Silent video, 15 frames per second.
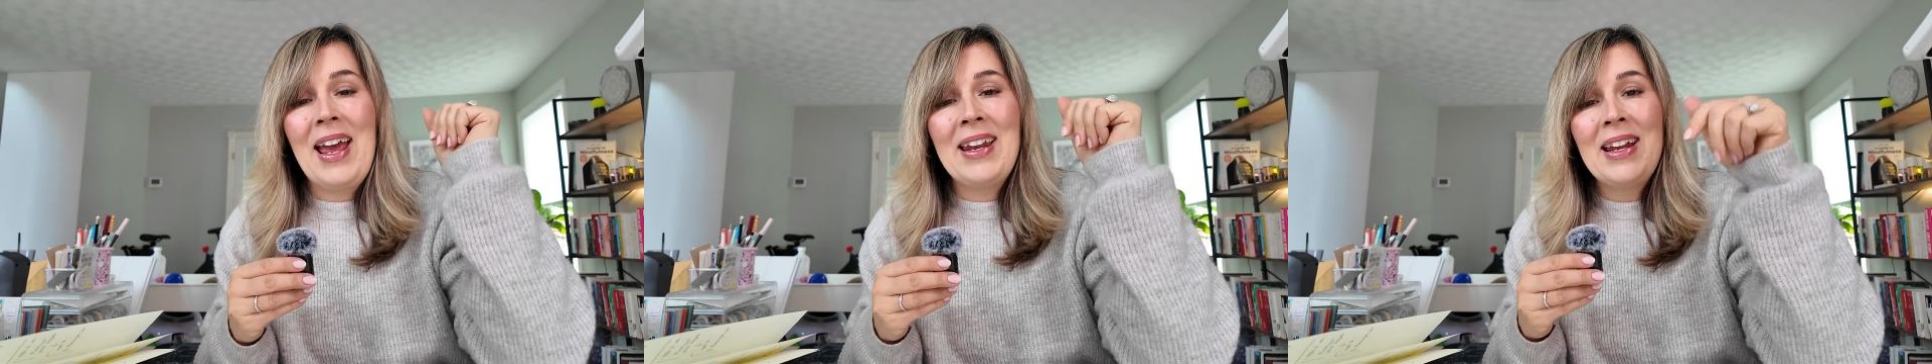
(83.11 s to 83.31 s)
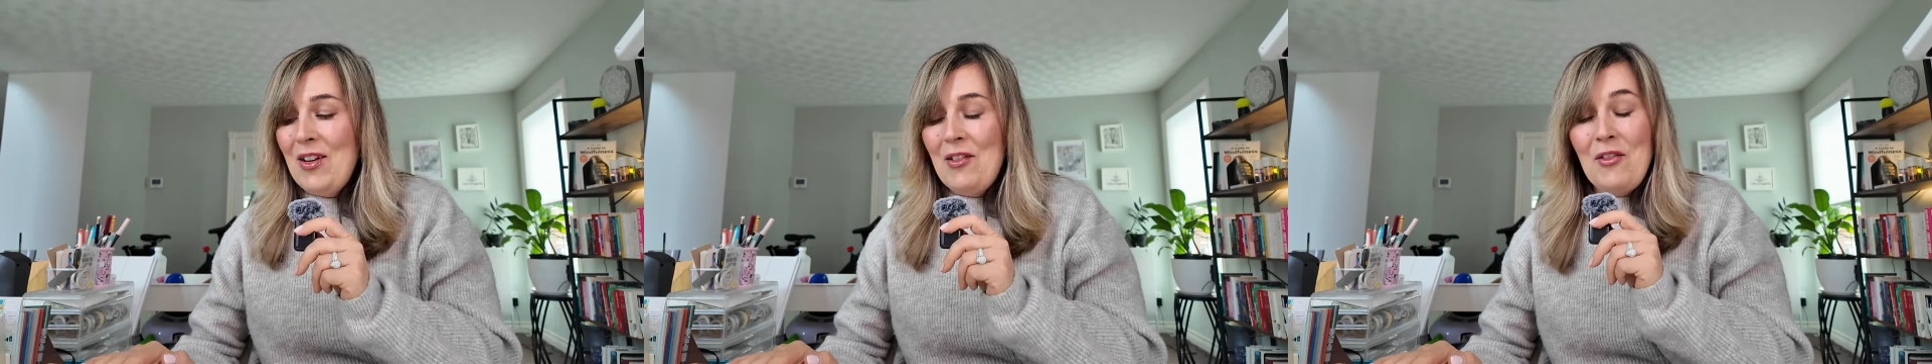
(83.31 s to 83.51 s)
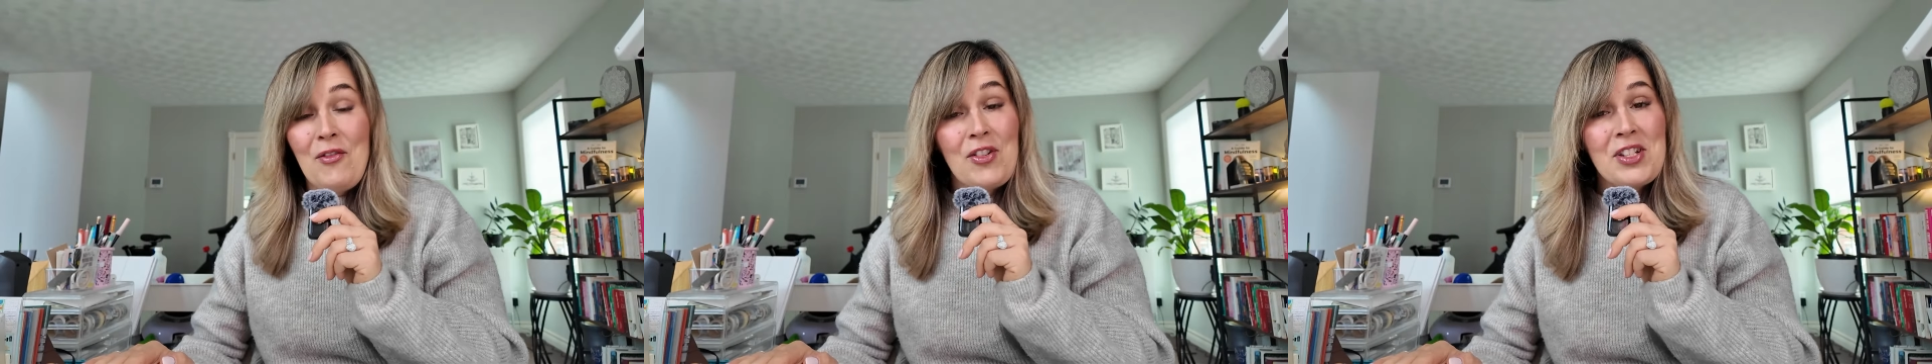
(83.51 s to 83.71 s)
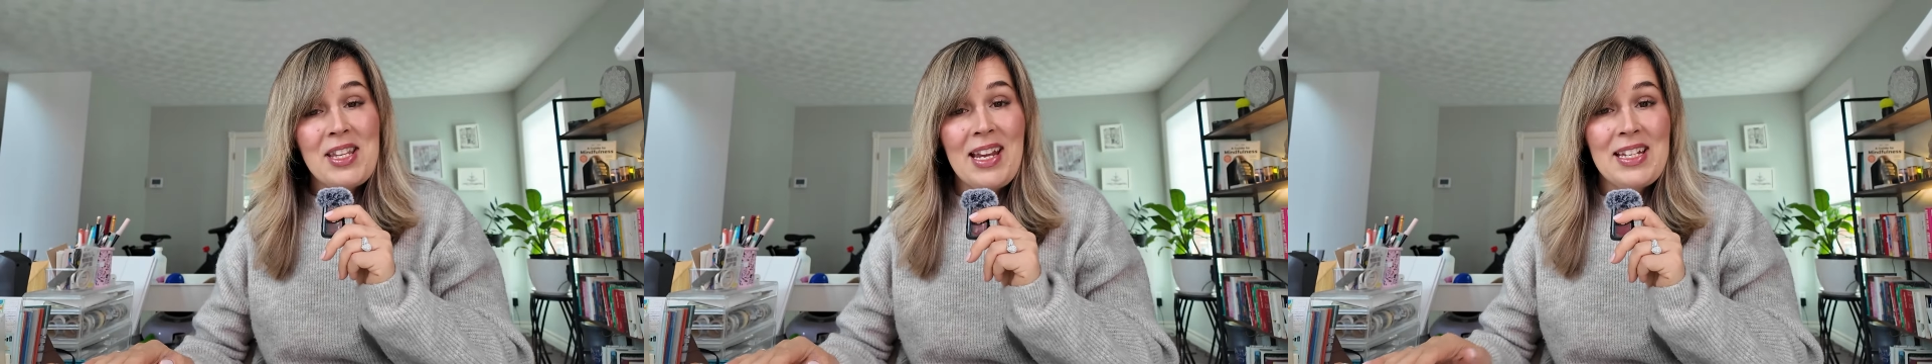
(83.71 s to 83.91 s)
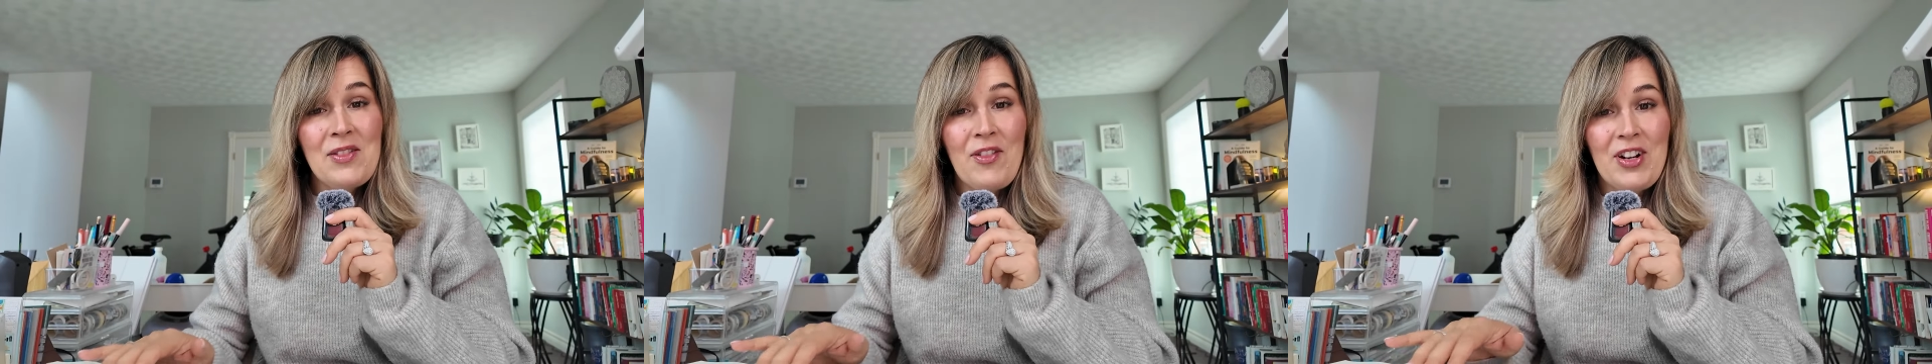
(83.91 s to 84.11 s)
And first
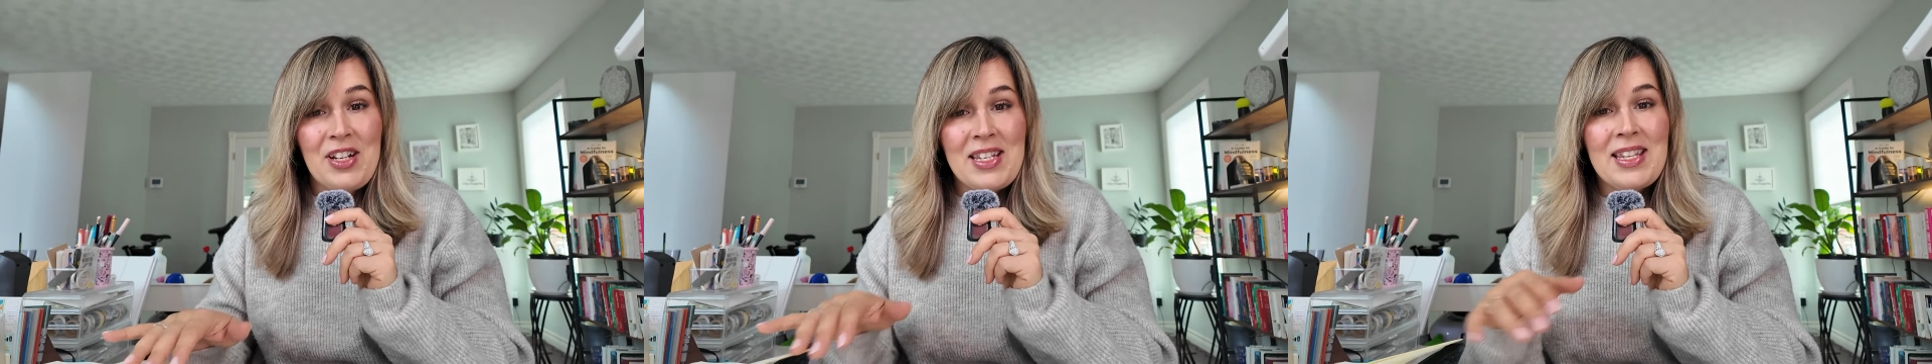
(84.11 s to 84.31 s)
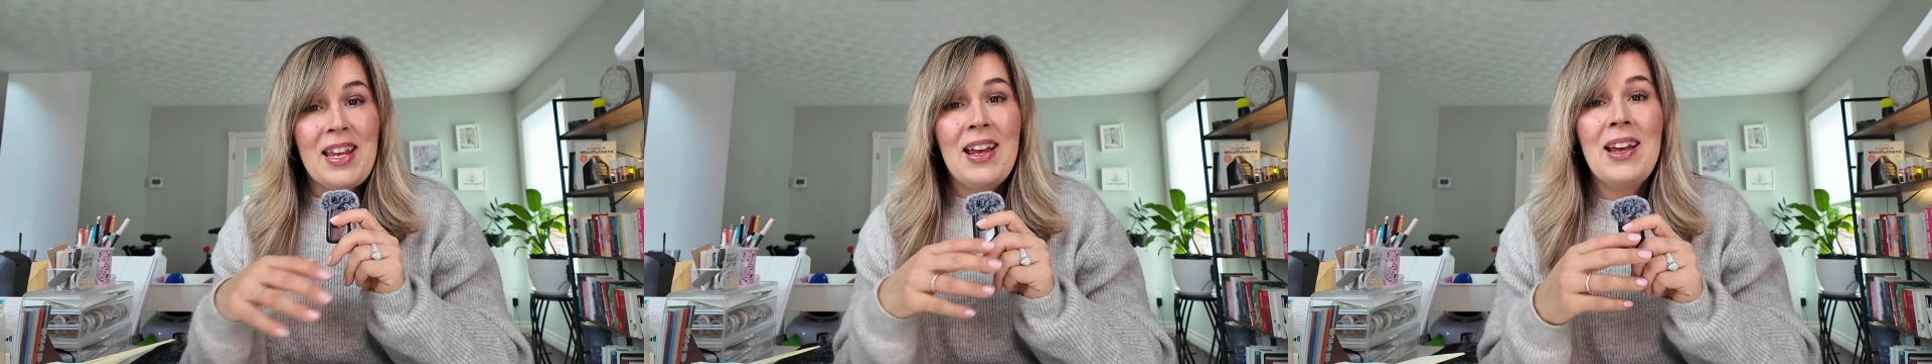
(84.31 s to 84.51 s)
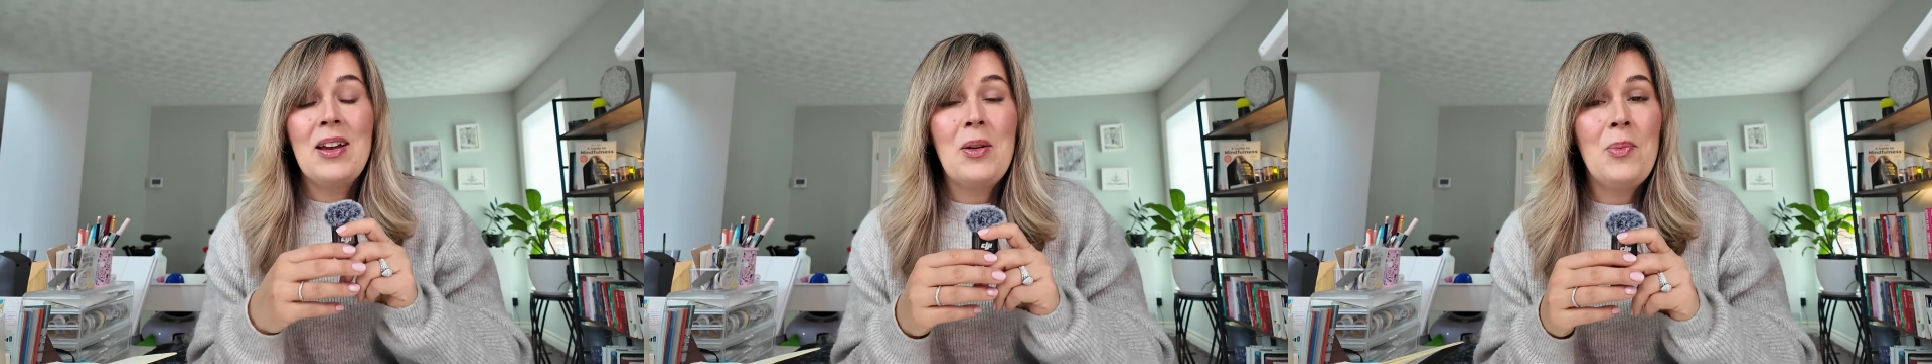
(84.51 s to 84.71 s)
things first,